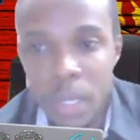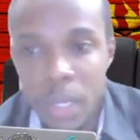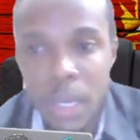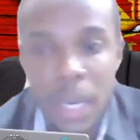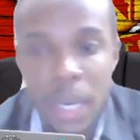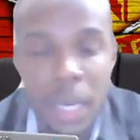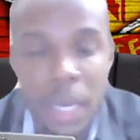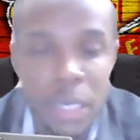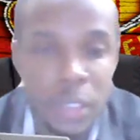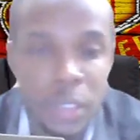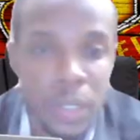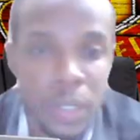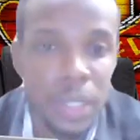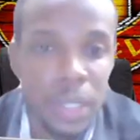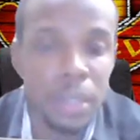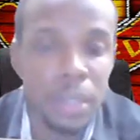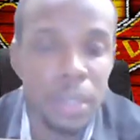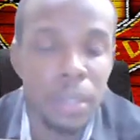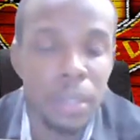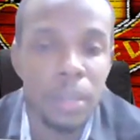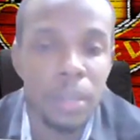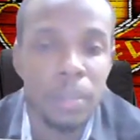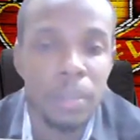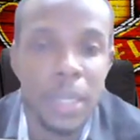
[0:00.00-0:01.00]
Actually,
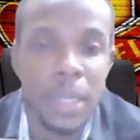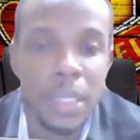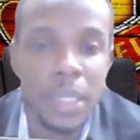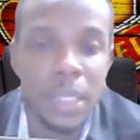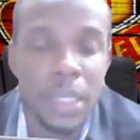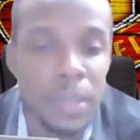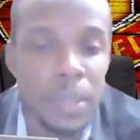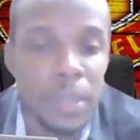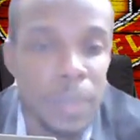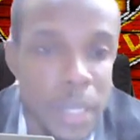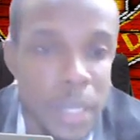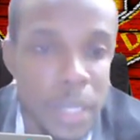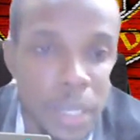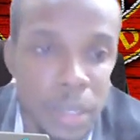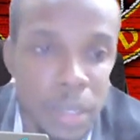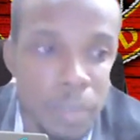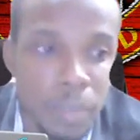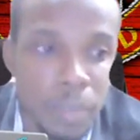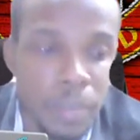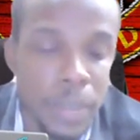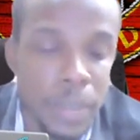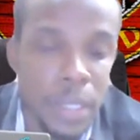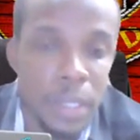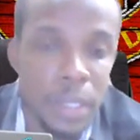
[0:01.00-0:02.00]
Matic
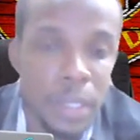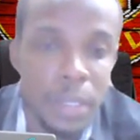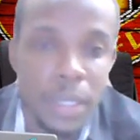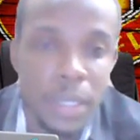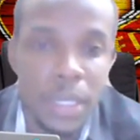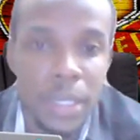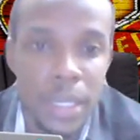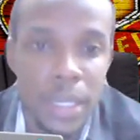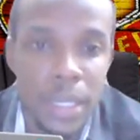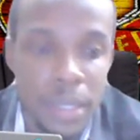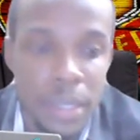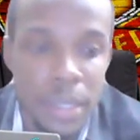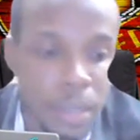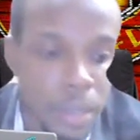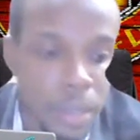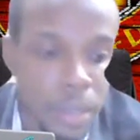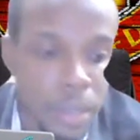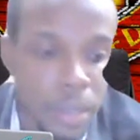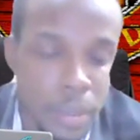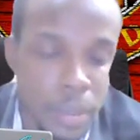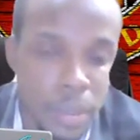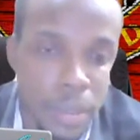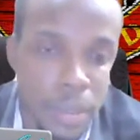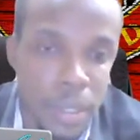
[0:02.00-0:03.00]
played decent.
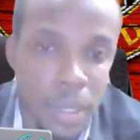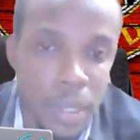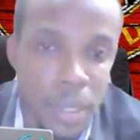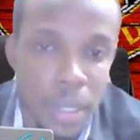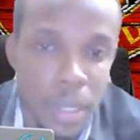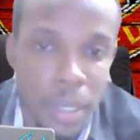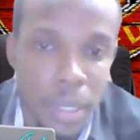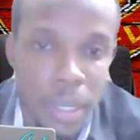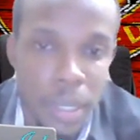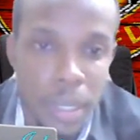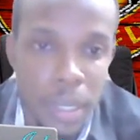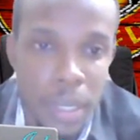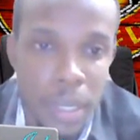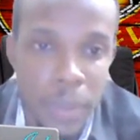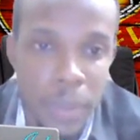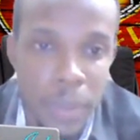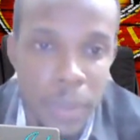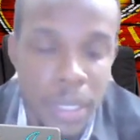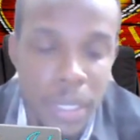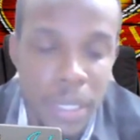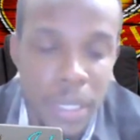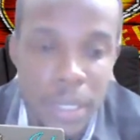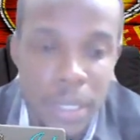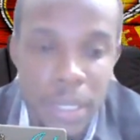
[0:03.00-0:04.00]
He
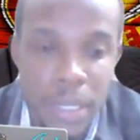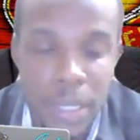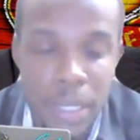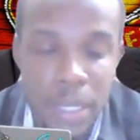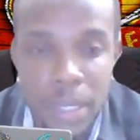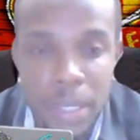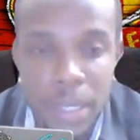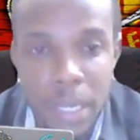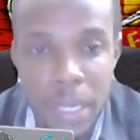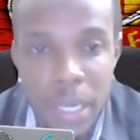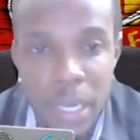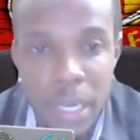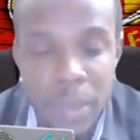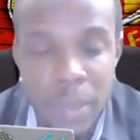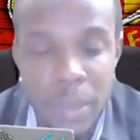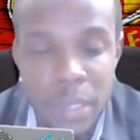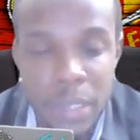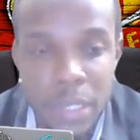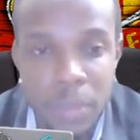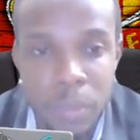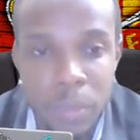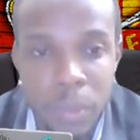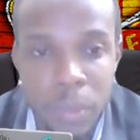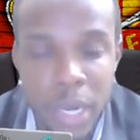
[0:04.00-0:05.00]
played decent. I
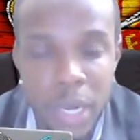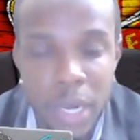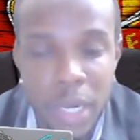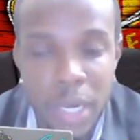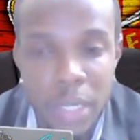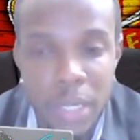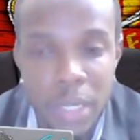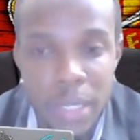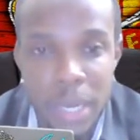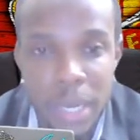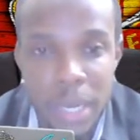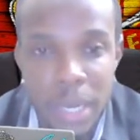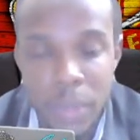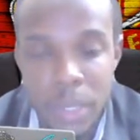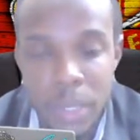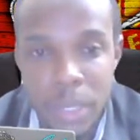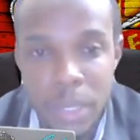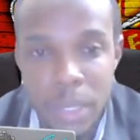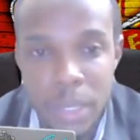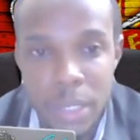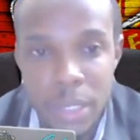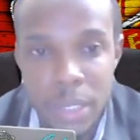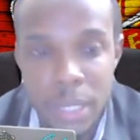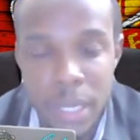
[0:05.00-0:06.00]
see one of the times when
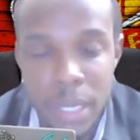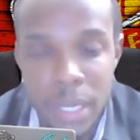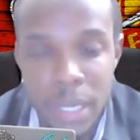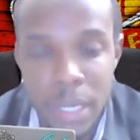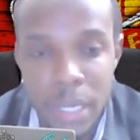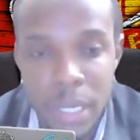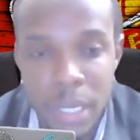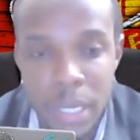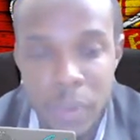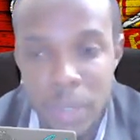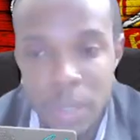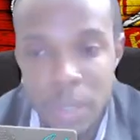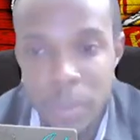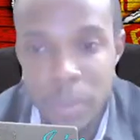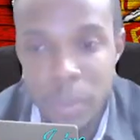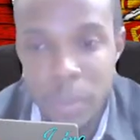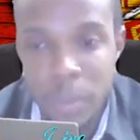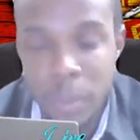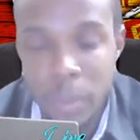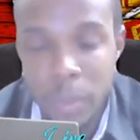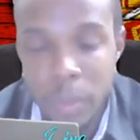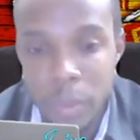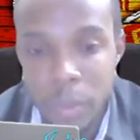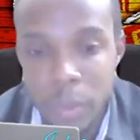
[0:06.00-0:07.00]
in the second half when
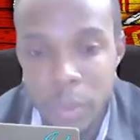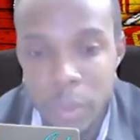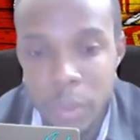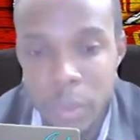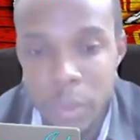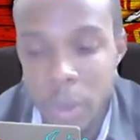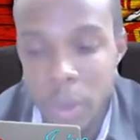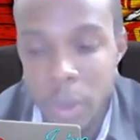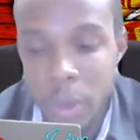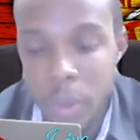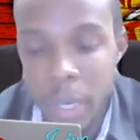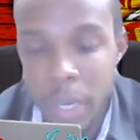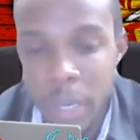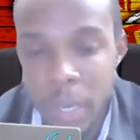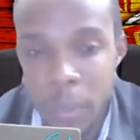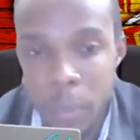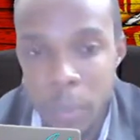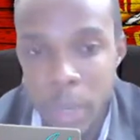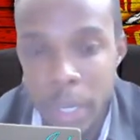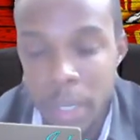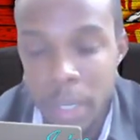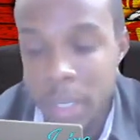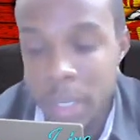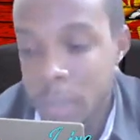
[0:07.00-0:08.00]
you were
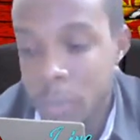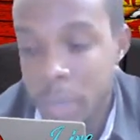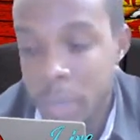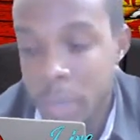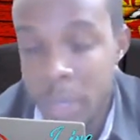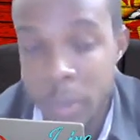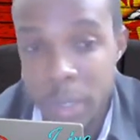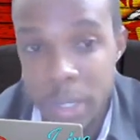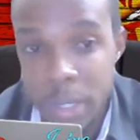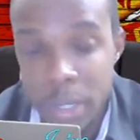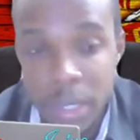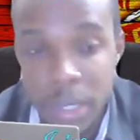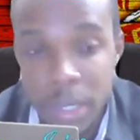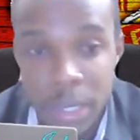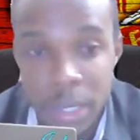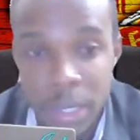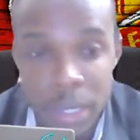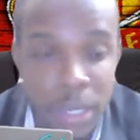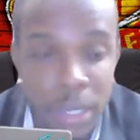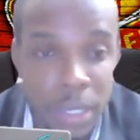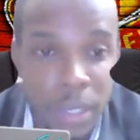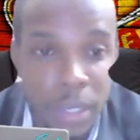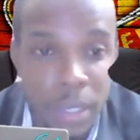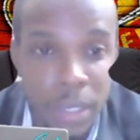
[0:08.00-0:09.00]
one-on-one with
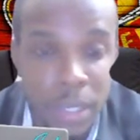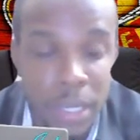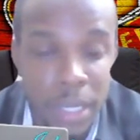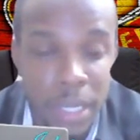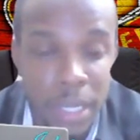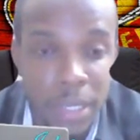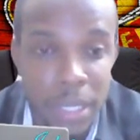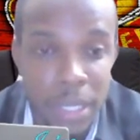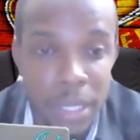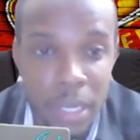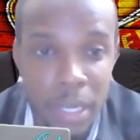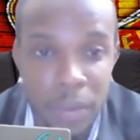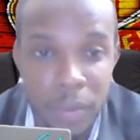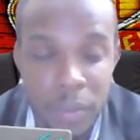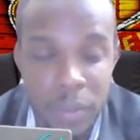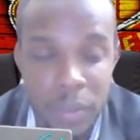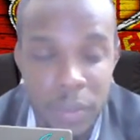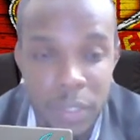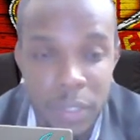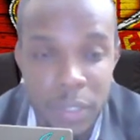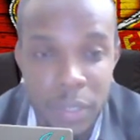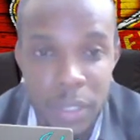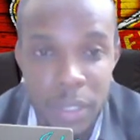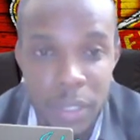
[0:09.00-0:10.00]
the attacker for
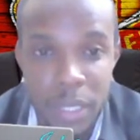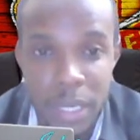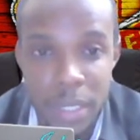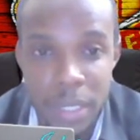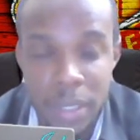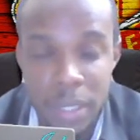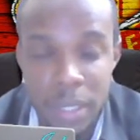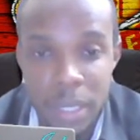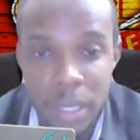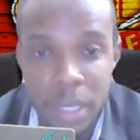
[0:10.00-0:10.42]
Sheffield, and